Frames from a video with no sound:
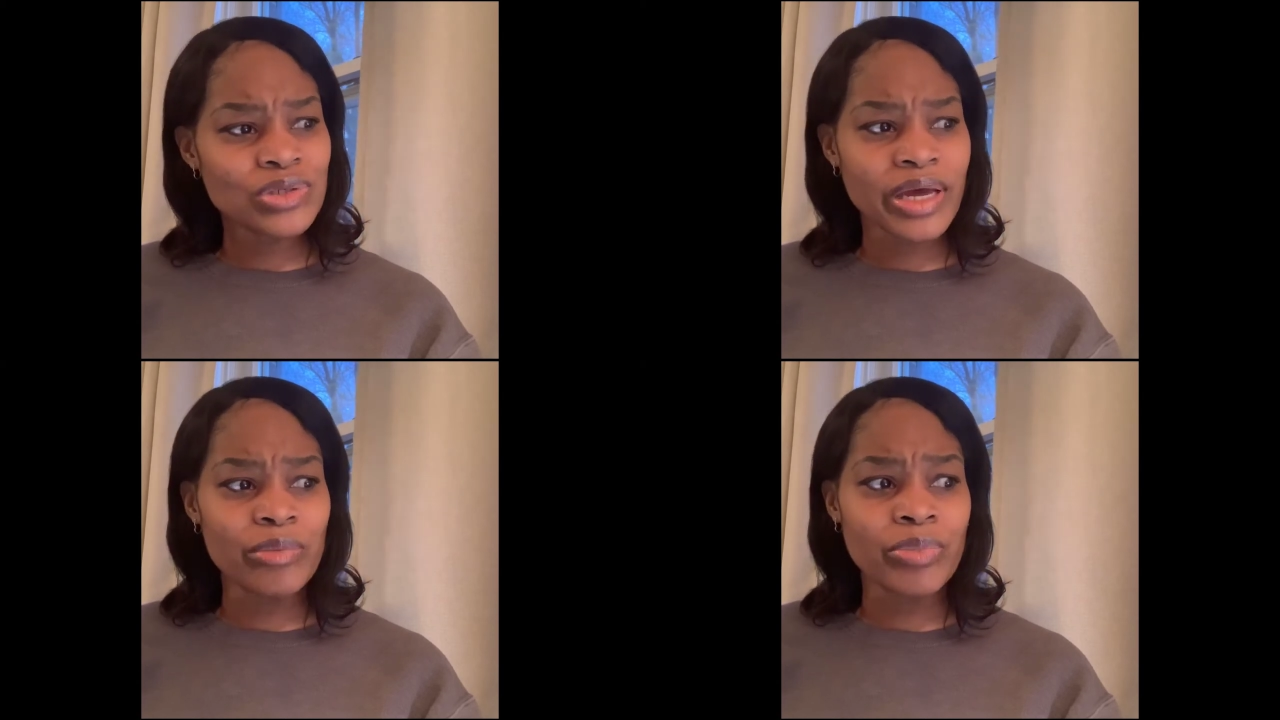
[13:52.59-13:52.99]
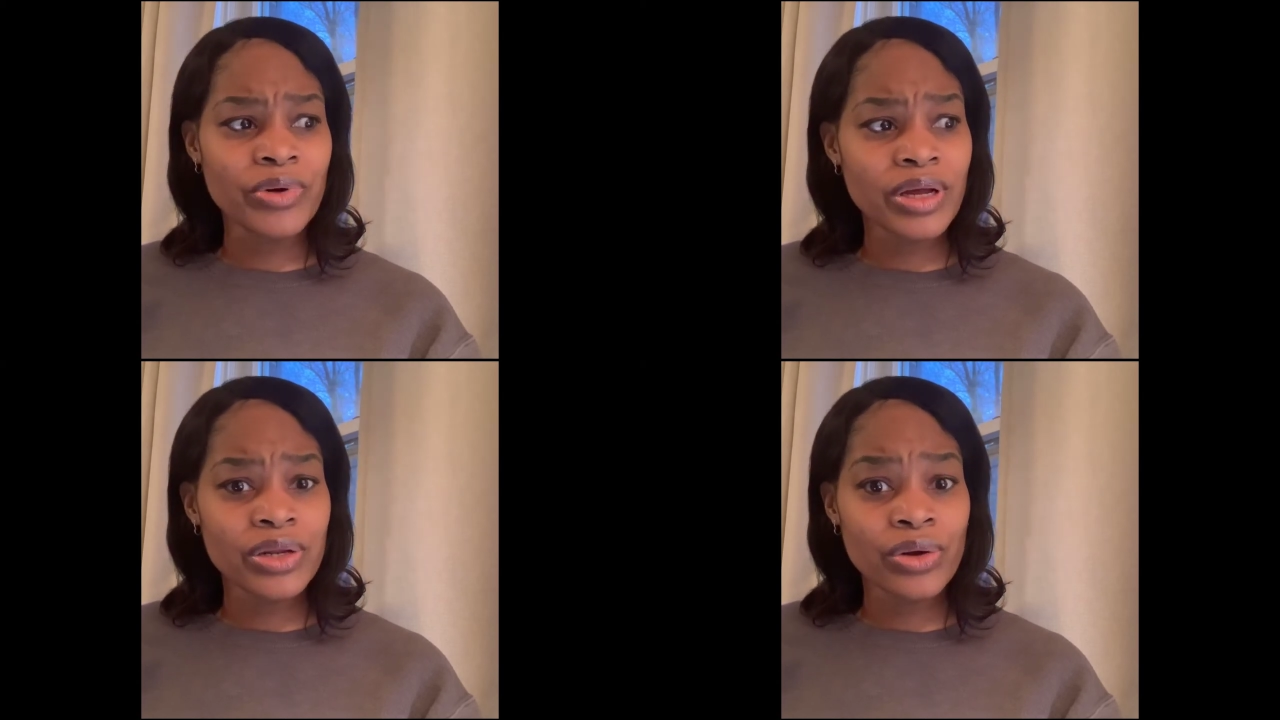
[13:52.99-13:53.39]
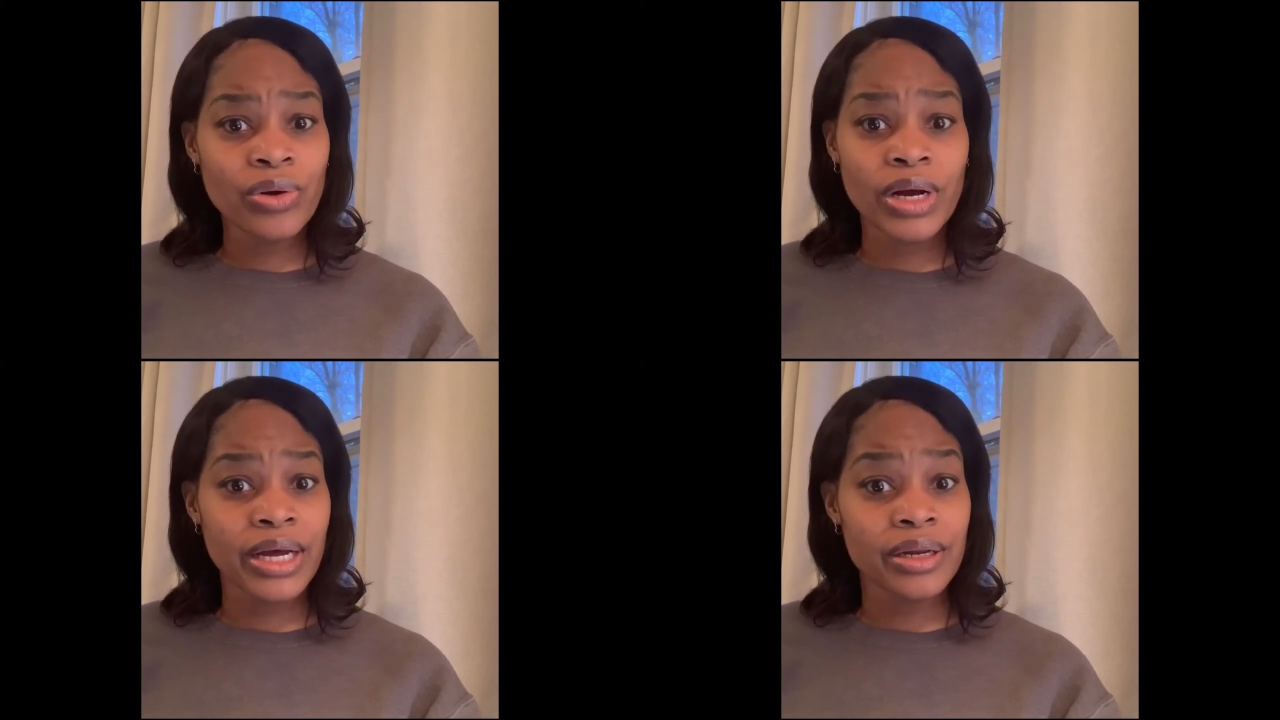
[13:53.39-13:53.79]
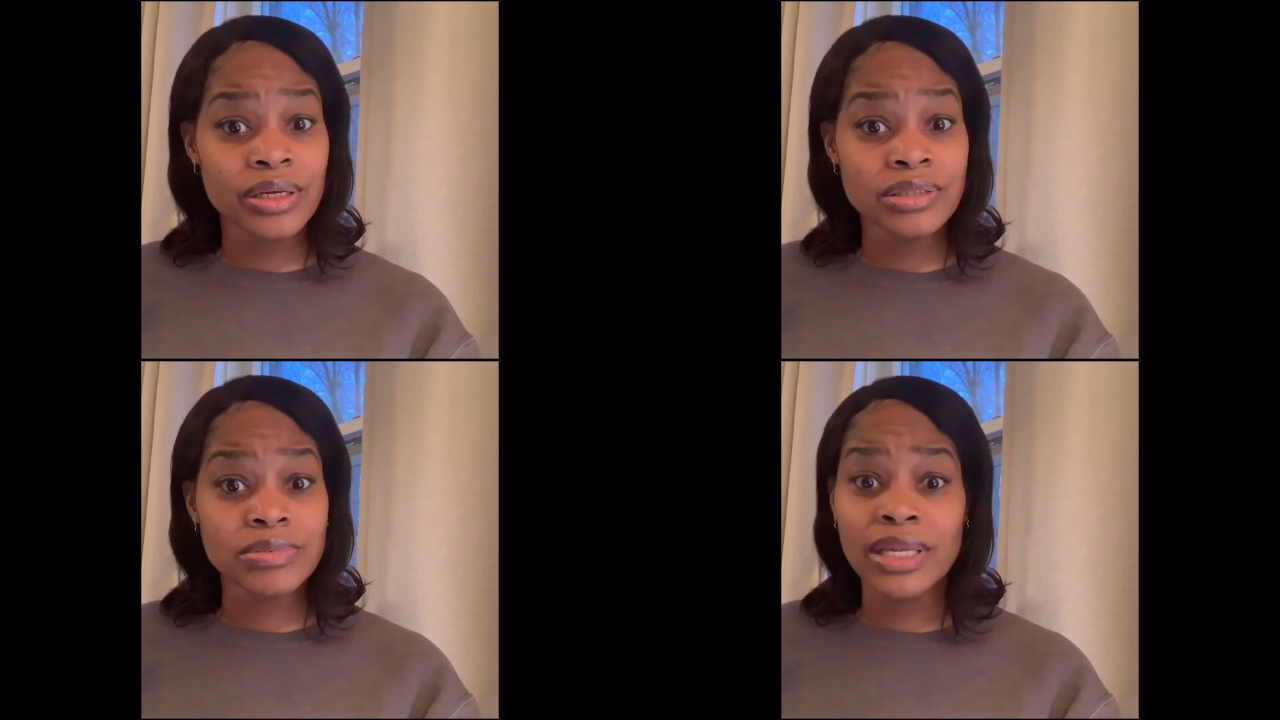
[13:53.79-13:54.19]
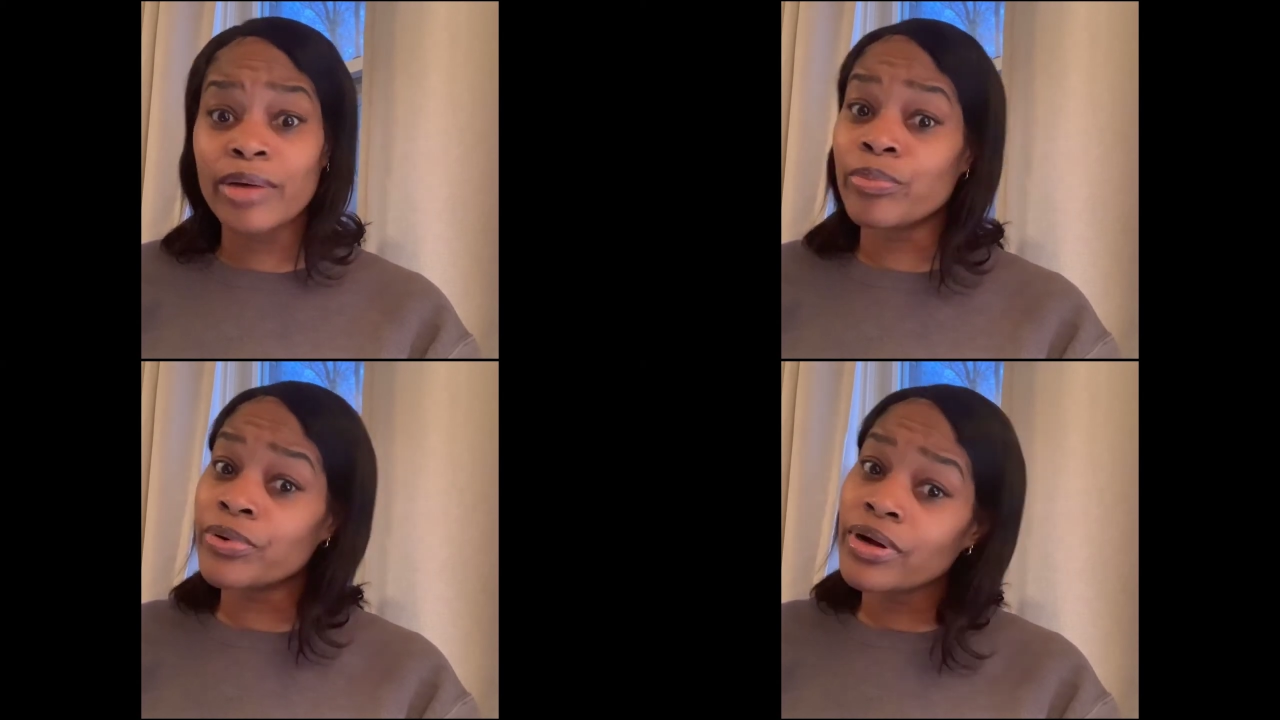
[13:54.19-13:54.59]
like, bruh, no, I got a husband,
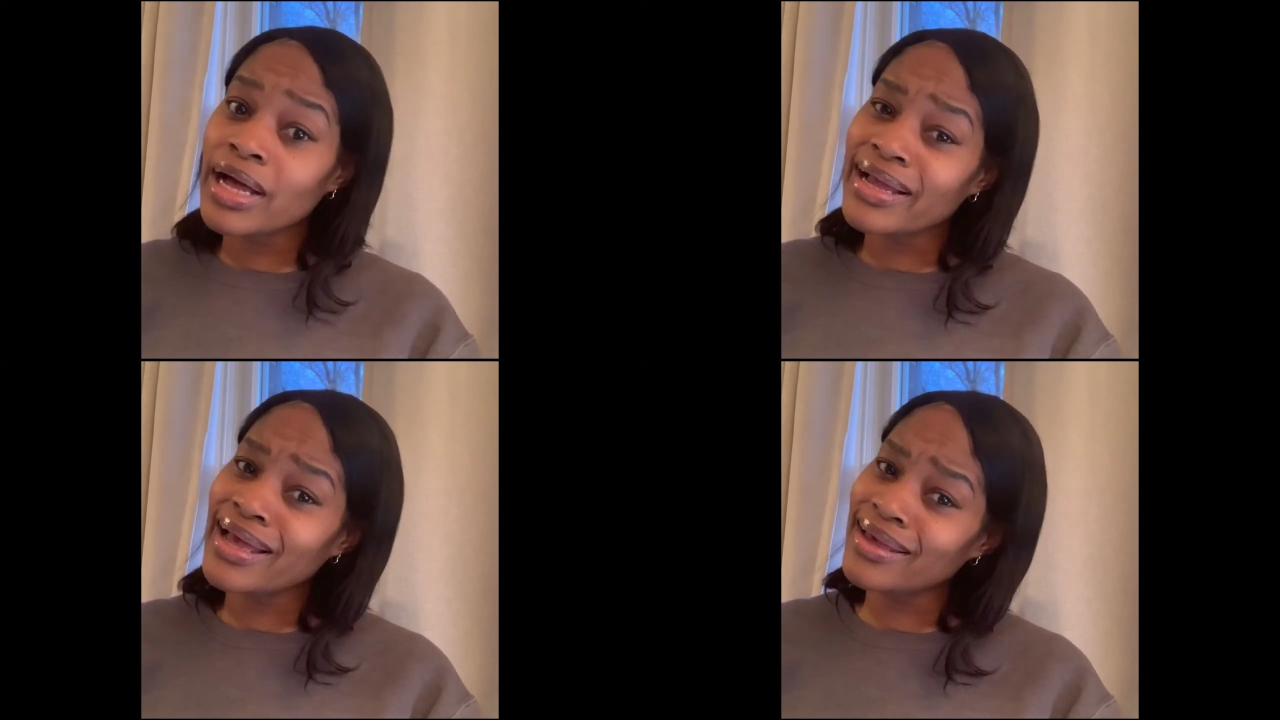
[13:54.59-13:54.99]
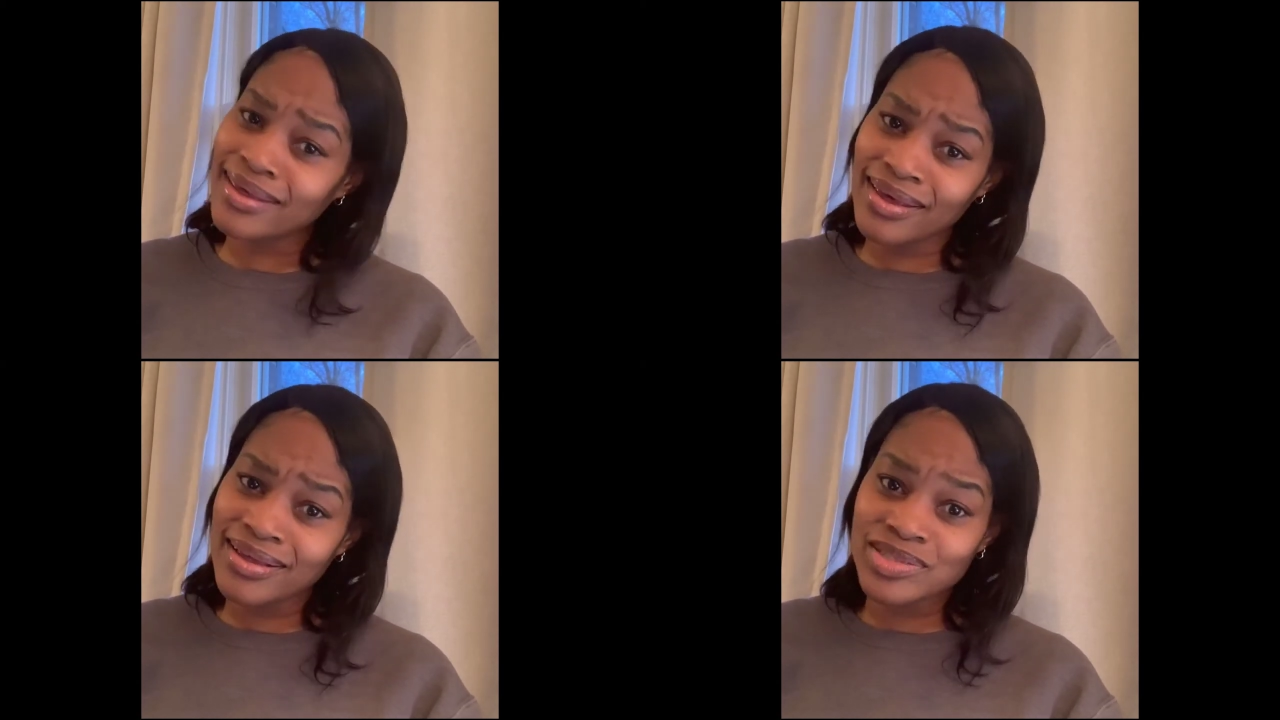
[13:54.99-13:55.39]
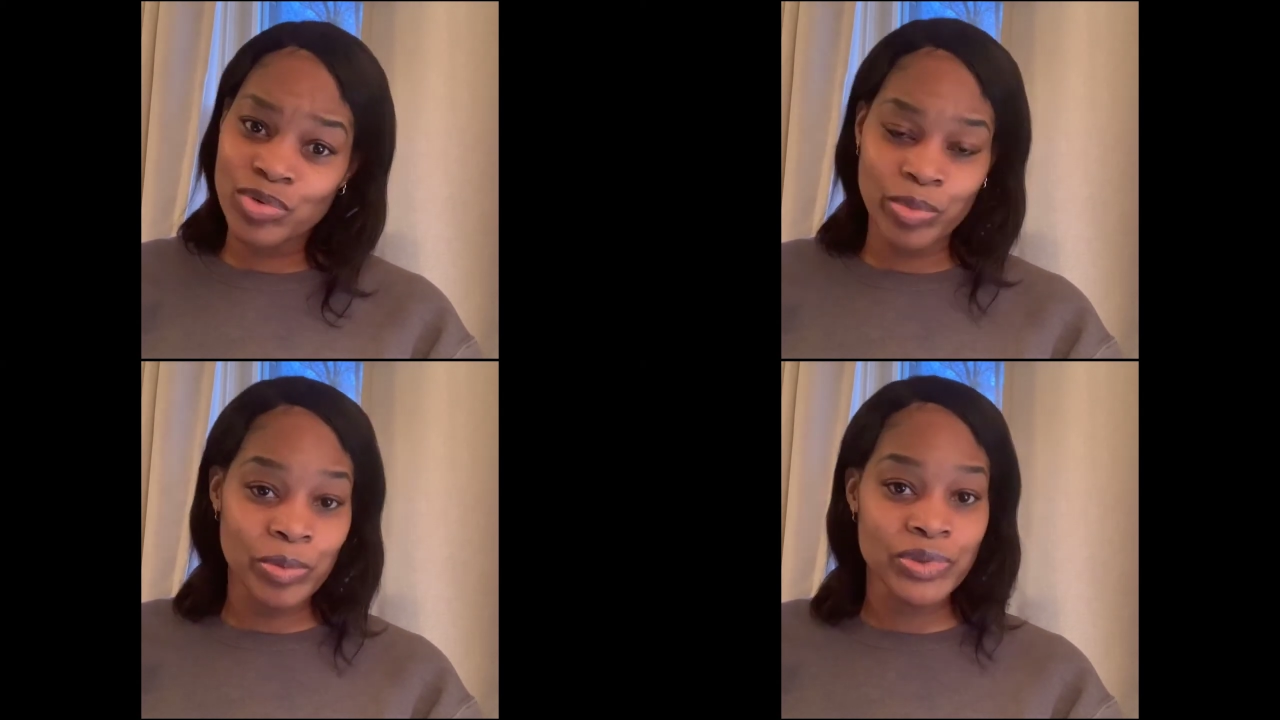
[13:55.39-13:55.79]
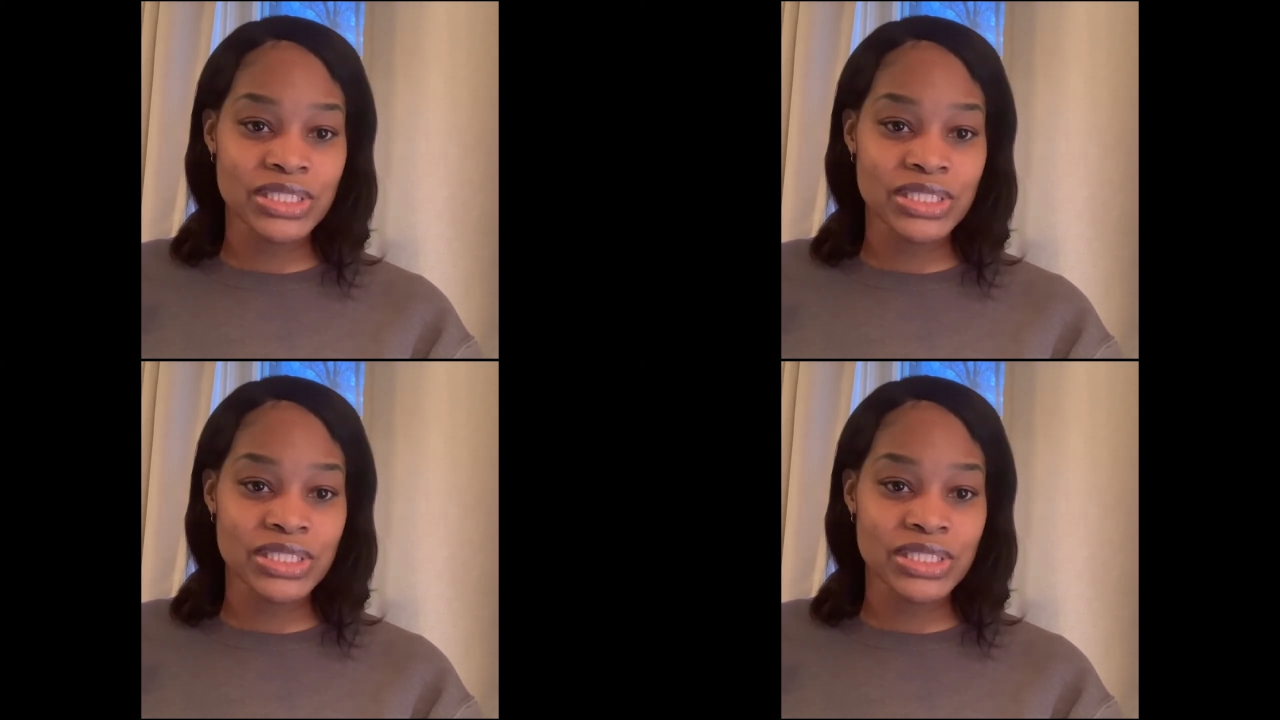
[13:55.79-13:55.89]
like, bruh, I got kids, remember?